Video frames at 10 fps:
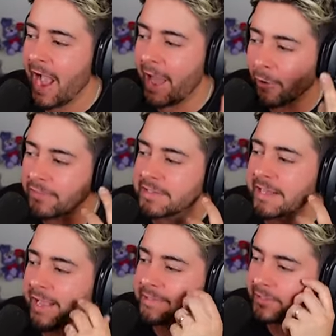And obviously,
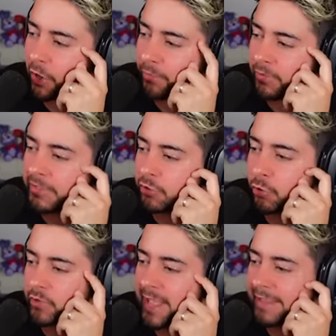as he's gone, he's
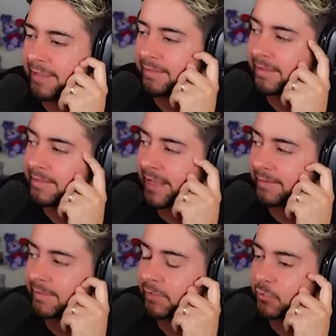created these
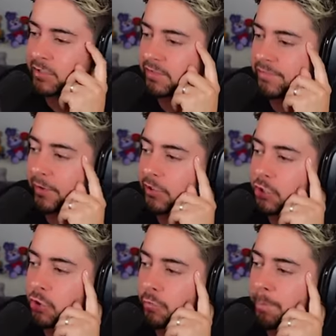endings, which is very
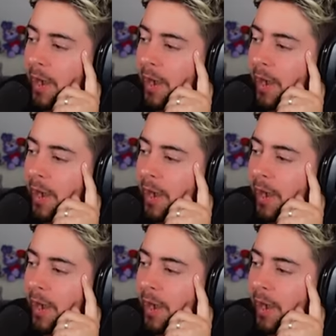cute.